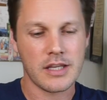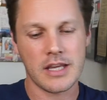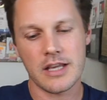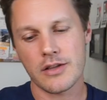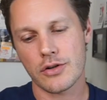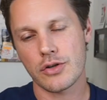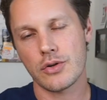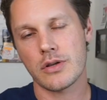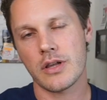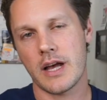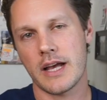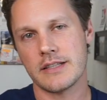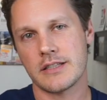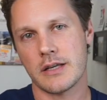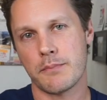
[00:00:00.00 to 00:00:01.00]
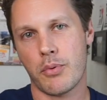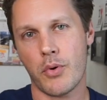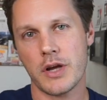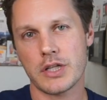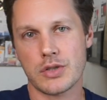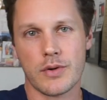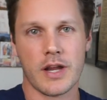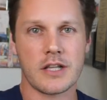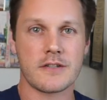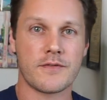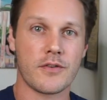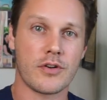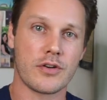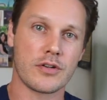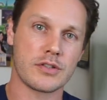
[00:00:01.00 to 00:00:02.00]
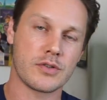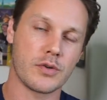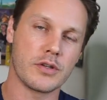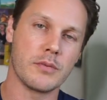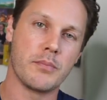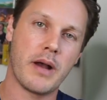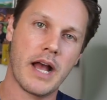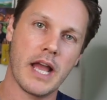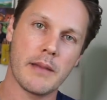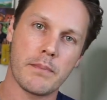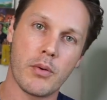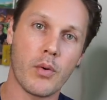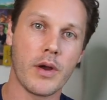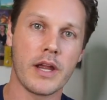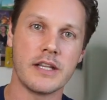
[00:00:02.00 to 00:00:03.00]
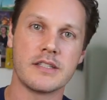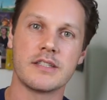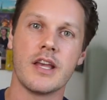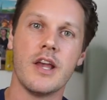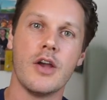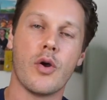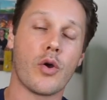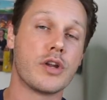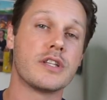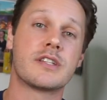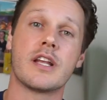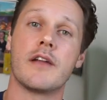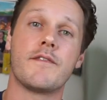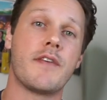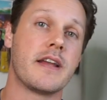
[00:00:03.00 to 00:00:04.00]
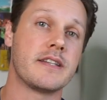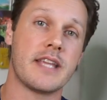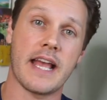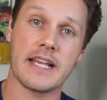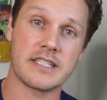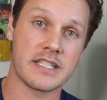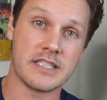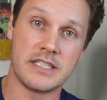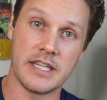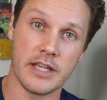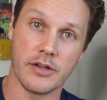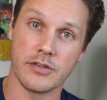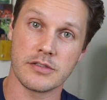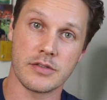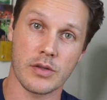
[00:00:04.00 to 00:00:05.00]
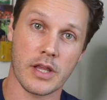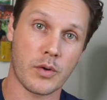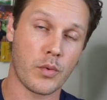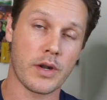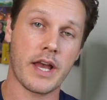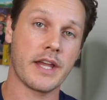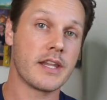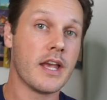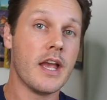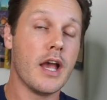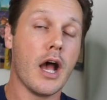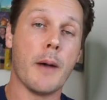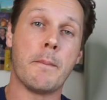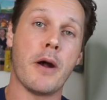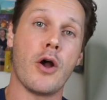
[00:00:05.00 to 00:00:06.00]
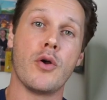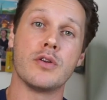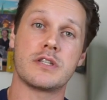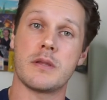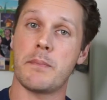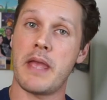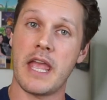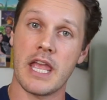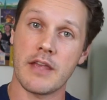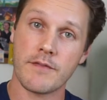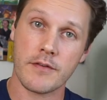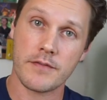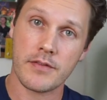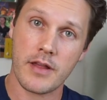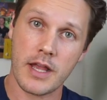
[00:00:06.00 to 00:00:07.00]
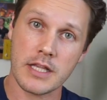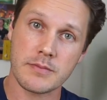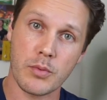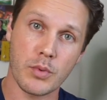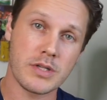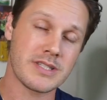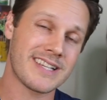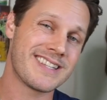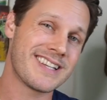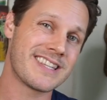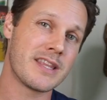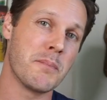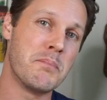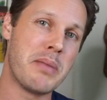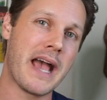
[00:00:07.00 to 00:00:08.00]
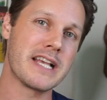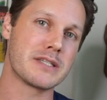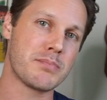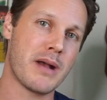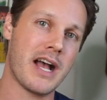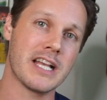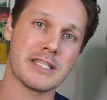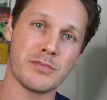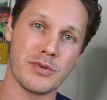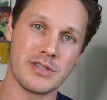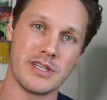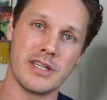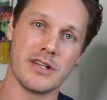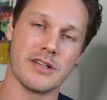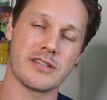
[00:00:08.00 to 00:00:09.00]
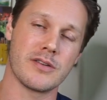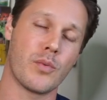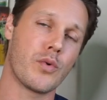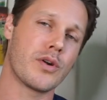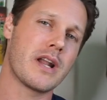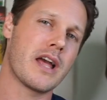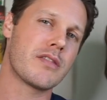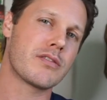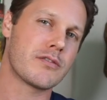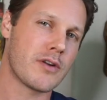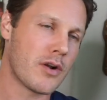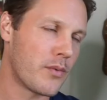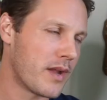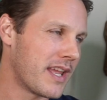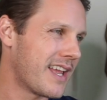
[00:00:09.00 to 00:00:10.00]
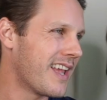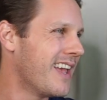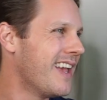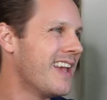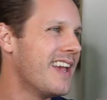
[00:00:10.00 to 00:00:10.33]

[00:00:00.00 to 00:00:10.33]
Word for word: either utilizing point transfers or you buy points or you just get a fantastic deal. So like we're not opposed to paying for flights, but we just like to get the best possible deal. So we're not throwing,